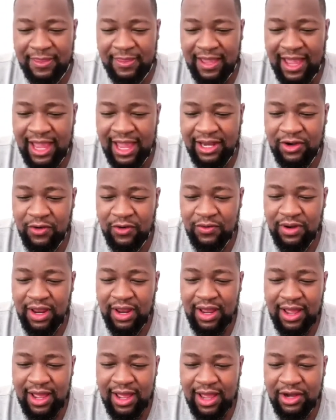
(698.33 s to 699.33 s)
I
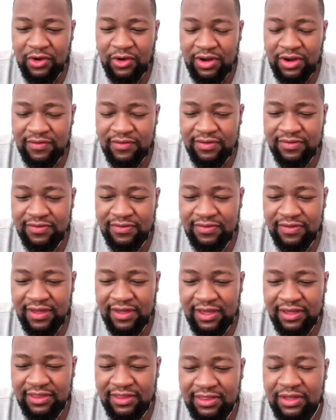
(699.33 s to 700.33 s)
don't ever
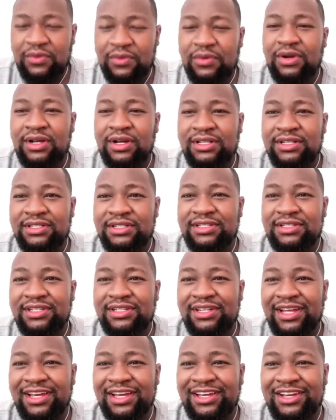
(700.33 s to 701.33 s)
think there was
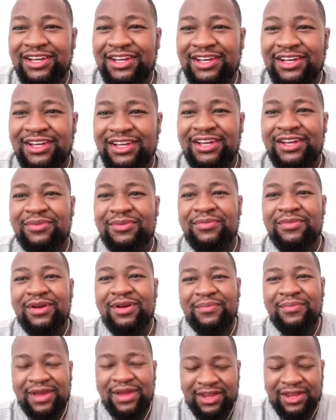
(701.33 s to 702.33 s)
like a
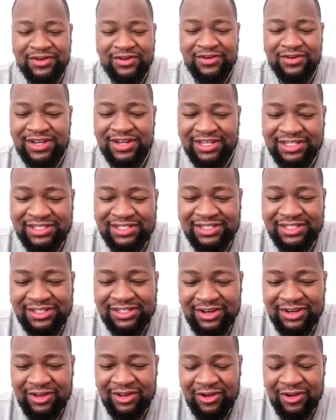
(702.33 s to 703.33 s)
main reason
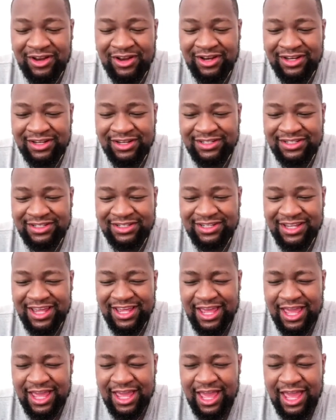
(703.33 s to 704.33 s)
on it.
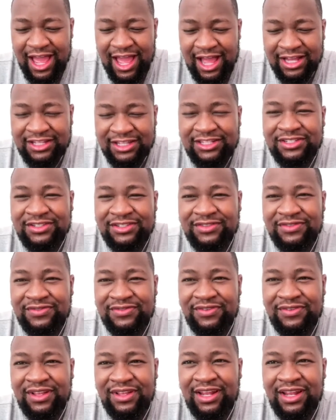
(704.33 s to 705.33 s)
I just
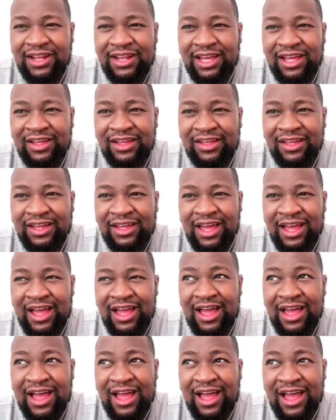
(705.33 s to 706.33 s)
feel like
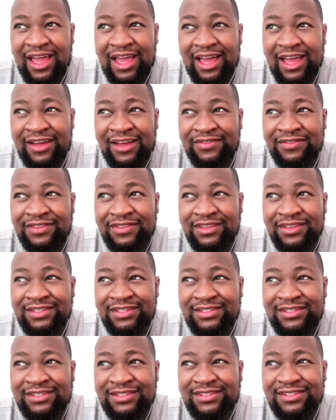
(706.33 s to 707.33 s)
I have
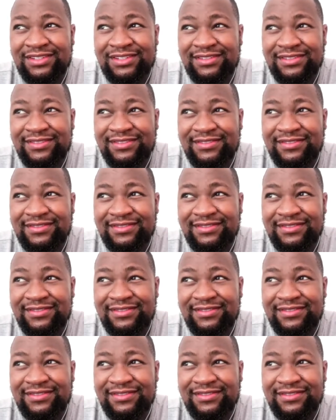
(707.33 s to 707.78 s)
this